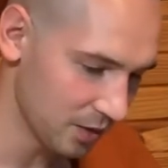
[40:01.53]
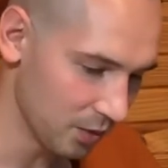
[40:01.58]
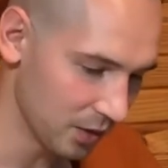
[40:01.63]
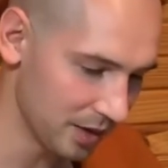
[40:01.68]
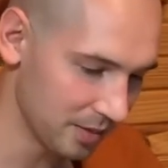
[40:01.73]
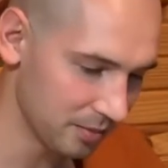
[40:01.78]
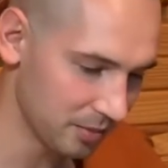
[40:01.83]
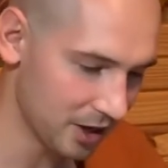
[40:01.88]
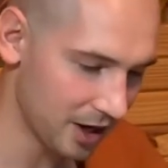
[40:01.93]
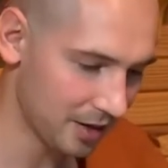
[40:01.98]

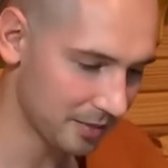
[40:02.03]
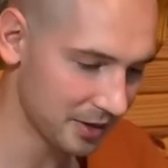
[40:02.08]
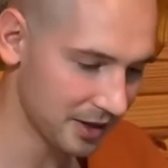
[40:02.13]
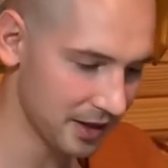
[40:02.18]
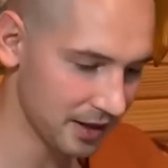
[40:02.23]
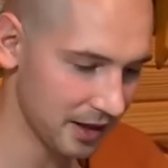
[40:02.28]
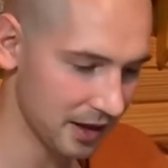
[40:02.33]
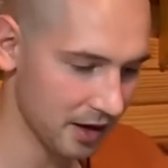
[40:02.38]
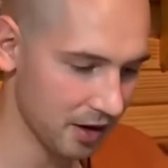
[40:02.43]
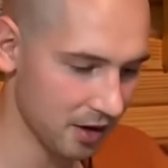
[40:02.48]
When,
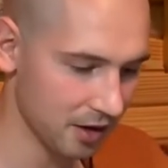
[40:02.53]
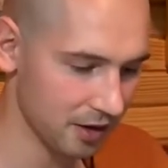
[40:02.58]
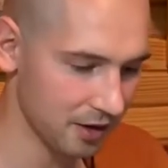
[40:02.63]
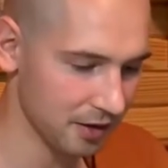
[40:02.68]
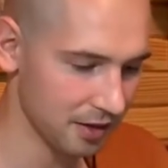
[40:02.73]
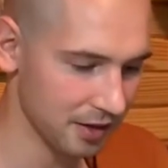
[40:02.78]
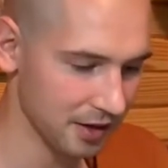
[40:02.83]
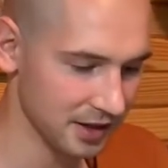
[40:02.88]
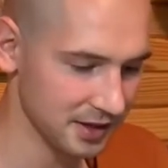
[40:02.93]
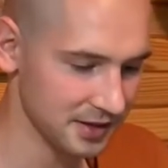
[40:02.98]
Brahman, they
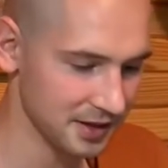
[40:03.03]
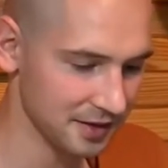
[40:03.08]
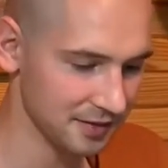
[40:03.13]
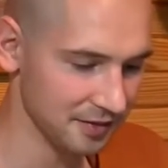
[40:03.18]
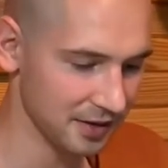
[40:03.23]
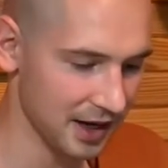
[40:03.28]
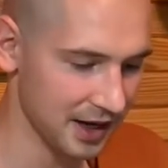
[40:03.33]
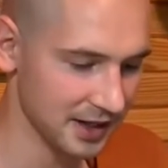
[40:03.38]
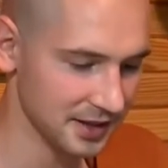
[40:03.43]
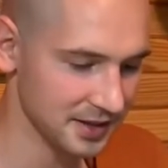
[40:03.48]
are thus
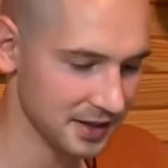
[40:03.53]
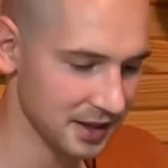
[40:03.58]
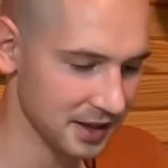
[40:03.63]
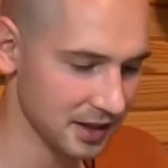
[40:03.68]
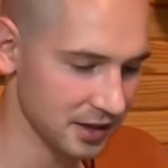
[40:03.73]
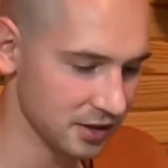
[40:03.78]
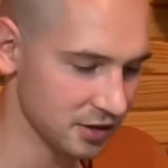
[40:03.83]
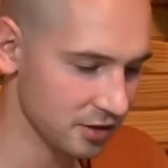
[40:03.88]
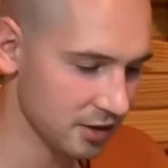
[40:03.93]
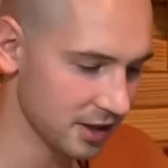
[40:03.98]
advised and
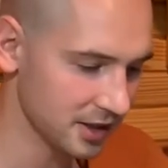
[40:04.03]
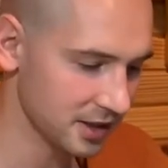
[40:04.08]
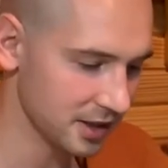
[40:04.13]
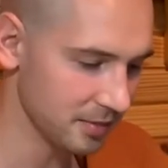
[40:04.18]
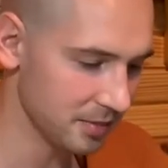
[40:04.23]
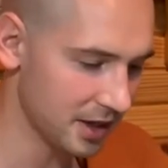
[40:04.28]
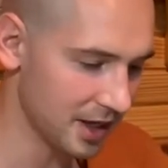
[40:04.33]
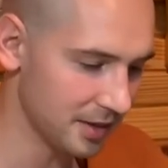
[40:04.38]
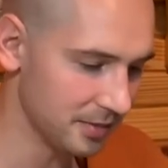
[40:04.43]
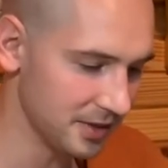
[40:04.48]

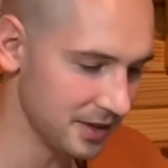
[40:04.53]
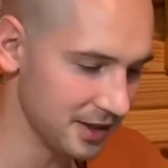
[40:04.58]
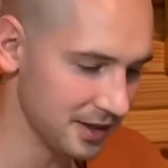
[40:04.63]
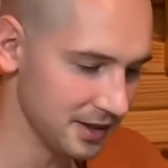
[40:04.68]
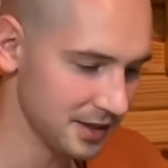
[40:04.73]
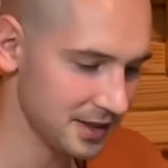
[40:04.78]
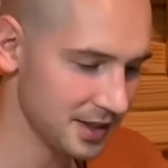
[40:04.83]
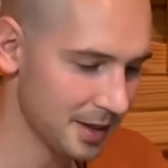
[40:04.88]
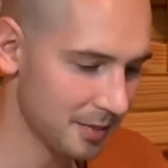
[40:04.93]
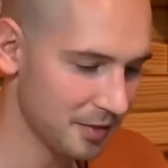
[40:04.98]
instructed by me,
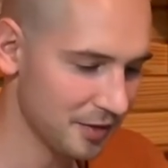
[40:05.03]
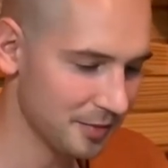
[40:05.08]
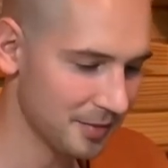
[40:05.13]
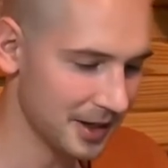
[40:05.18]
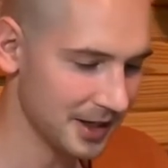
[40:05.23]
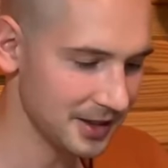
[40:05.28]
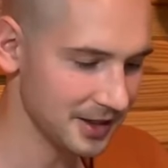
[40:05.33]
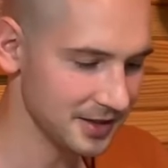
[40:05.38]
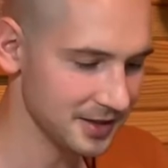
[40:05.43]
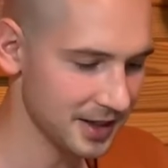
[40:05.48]
some of
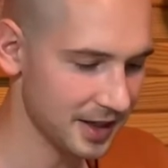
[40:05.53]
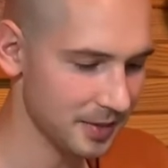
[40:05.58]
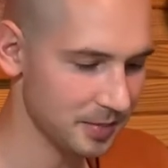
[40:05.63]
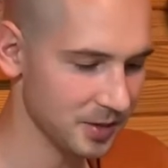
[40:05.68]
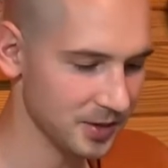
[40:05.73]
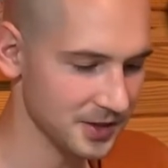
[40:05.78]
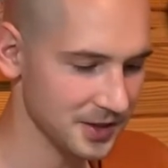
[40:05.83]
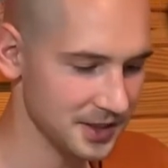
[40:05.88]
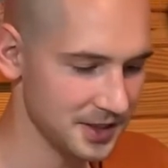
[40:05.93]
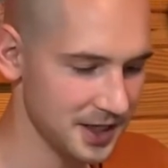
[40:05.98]
my
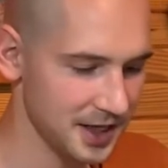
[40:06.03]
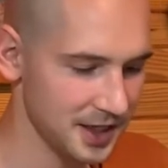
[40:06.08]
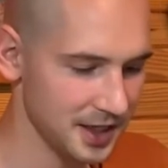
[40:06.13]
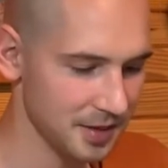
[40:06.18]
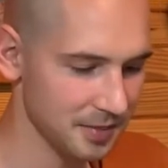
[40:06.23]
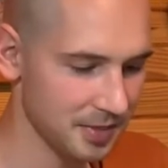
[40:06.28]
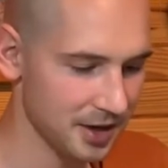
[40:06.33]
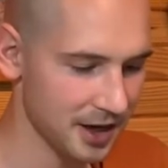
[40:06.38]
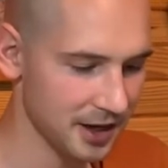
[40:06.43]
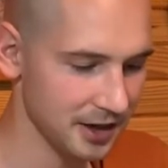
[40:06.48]
disciples attain
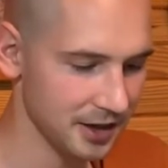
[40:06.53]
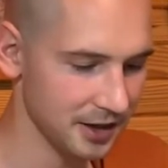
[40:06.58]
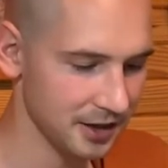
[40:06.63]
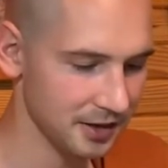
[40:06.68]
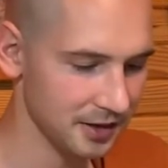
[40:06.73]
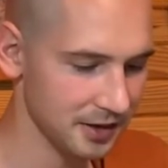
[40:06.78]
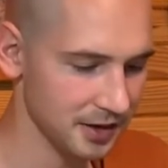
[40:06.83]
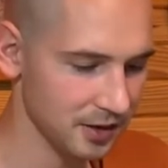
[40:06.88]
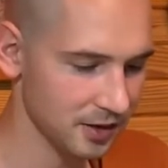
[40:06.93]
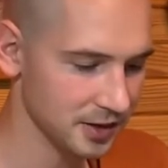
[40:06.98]

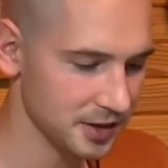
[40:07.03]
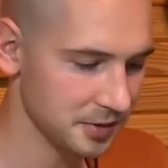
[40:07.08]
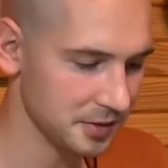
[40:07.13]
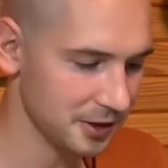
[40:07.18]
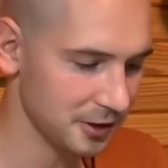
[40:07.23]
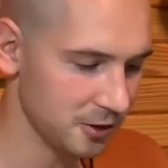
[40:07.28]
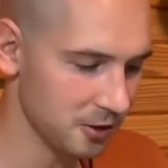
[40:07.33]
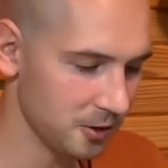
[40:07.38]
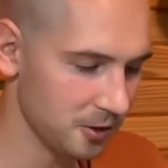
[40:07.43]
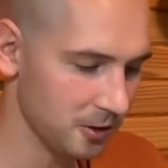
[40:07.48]
Nibbana, the
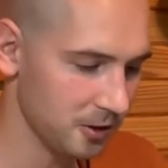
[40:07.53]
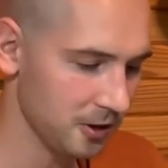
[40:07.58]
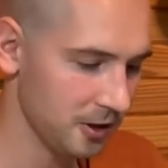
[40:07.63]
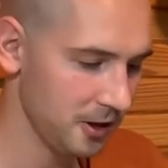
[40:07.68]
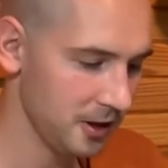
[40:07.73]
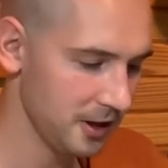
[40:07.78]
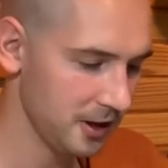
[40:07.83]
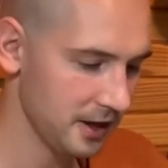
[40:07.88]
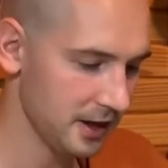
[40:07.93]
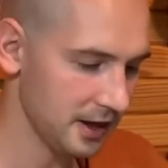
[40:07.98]
ultimate goal,
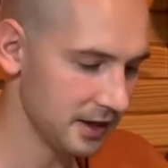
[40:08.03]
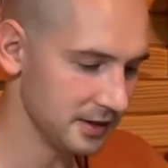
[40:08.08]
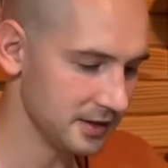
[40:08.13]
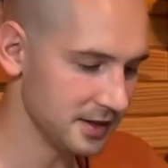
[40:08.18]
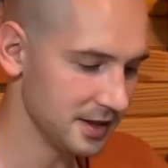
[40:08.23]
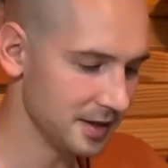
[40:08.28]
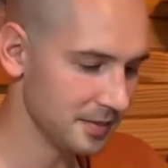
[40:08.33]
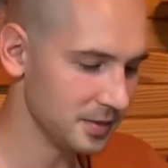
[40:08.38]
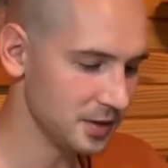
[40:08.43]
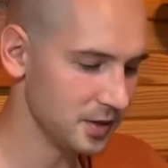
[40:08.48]
and
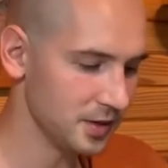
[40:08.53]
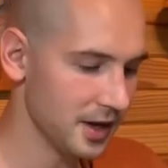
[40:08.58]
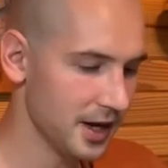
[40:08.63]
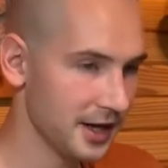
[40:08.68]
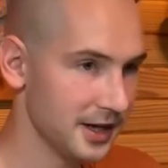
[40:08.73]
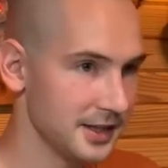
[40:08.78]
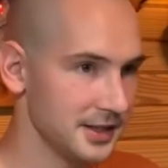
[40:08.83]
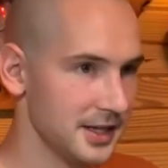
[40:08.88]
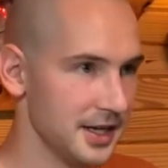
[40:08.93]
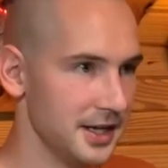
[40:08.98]
some do
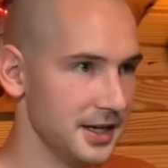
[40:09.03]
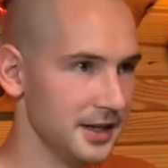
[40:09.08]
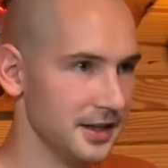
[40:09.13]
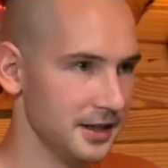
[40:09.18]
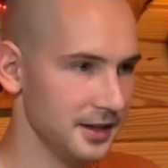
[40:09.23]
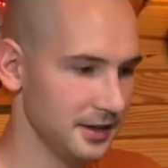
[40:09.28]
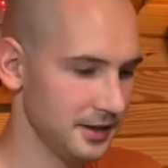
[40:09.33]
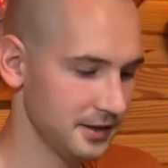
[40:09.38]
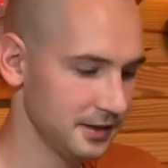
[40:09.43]
not attain it.